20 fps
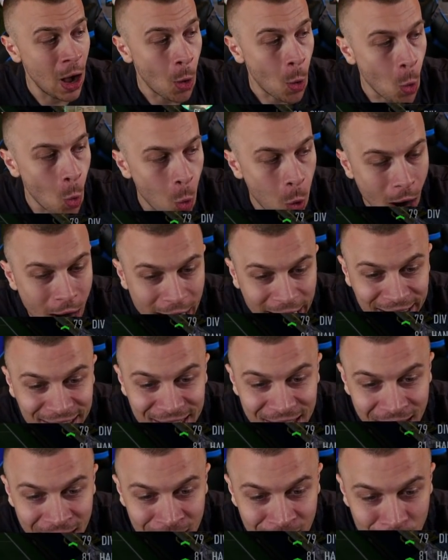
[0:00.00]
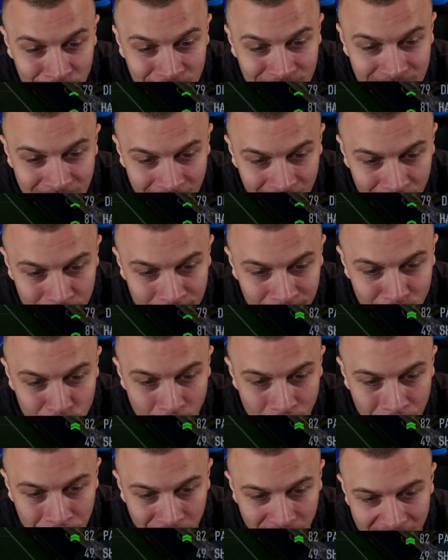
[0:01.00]
why didn't you tell me
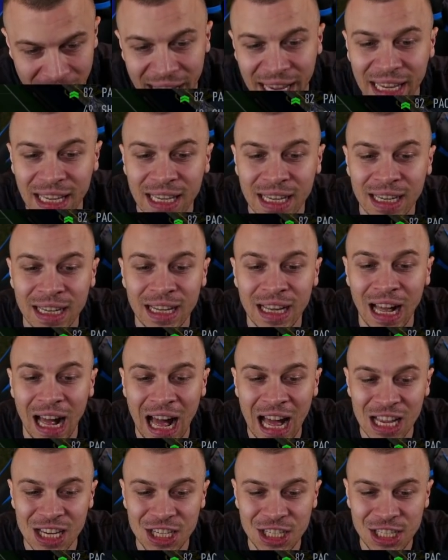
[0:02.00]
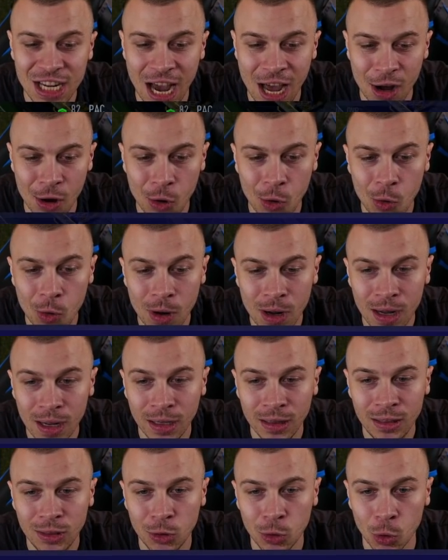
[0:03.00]
to apply a shadow
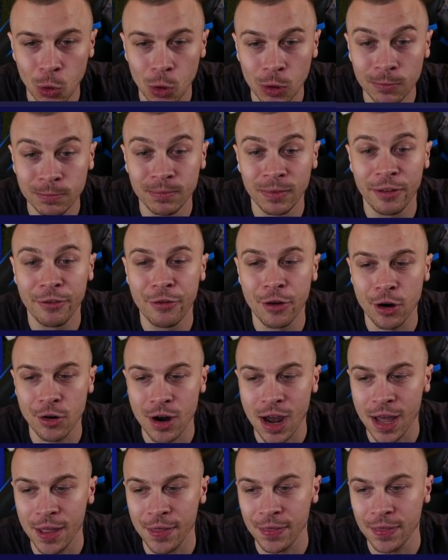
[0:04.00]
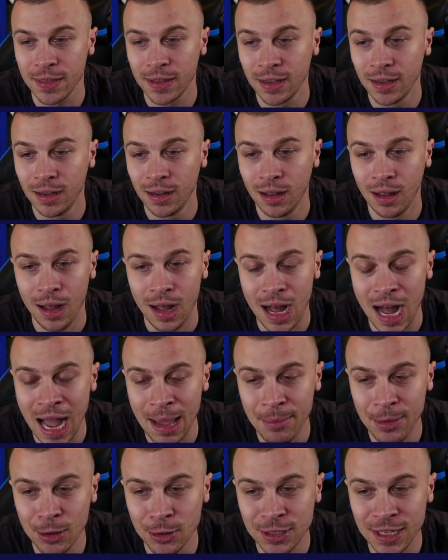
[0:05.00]
to Varane?
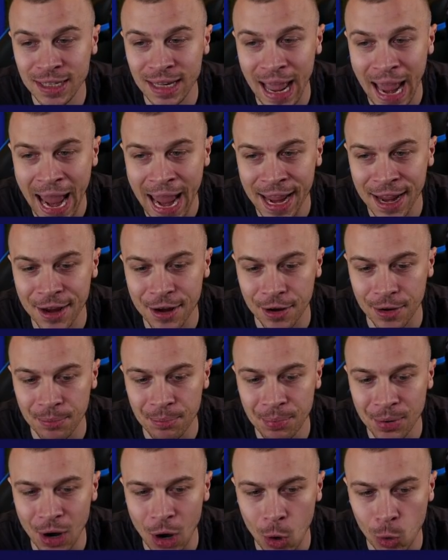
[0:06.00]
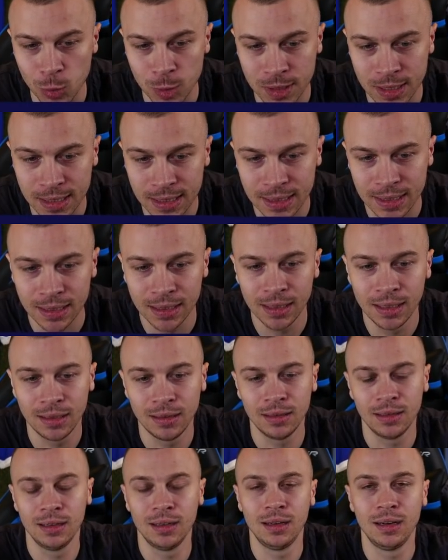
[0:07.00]
I'm using Anchor, bros!
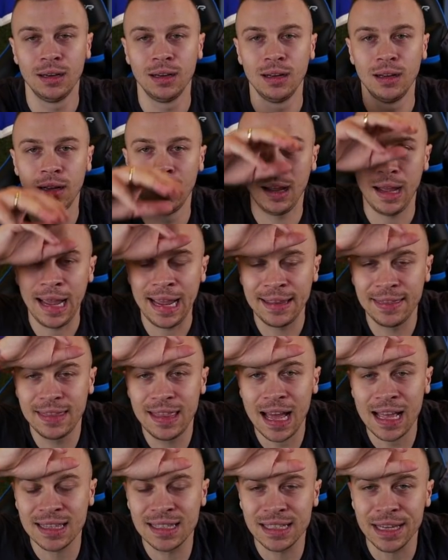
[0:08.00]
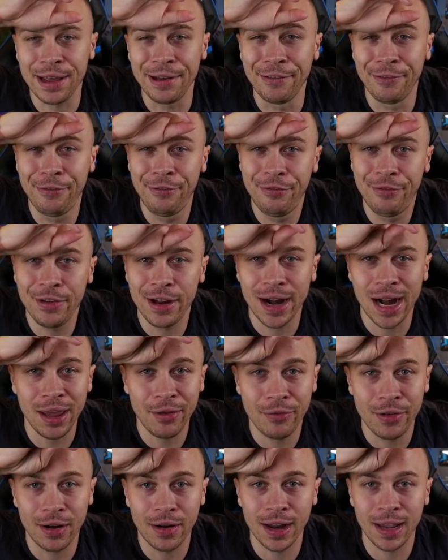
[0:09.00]
And that's a
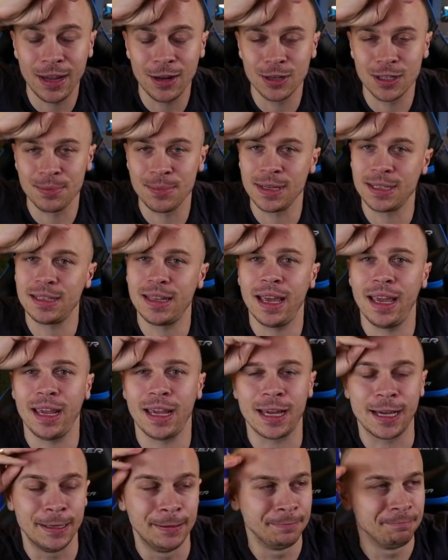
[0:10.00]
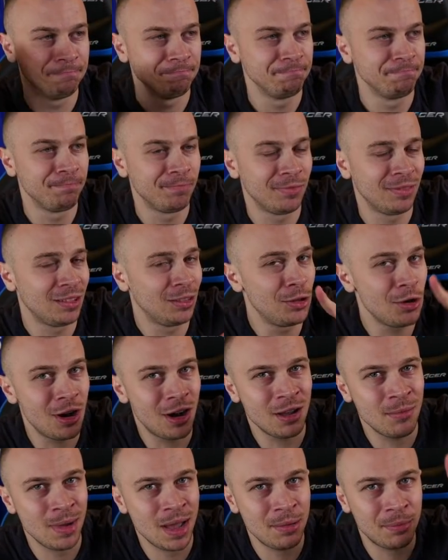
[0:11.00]
very, very huge mistake. Do you
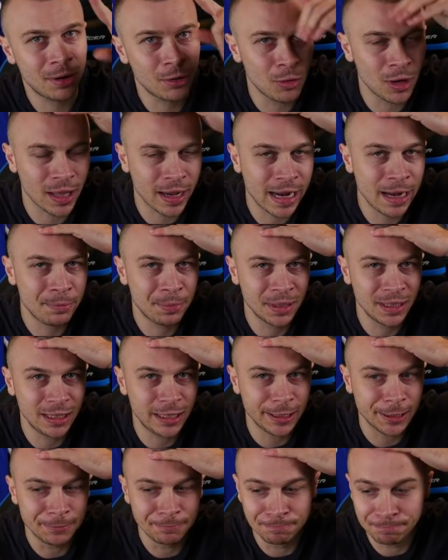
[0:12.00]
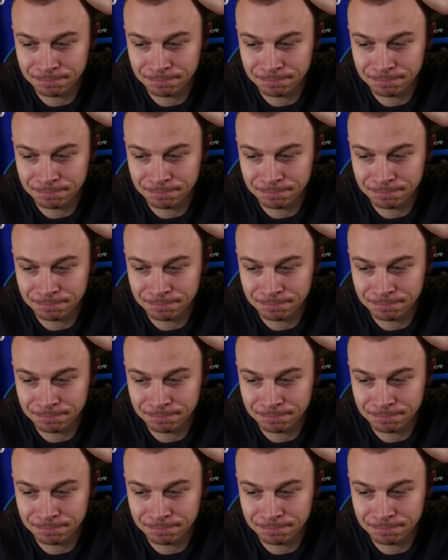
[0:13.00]
remember what happened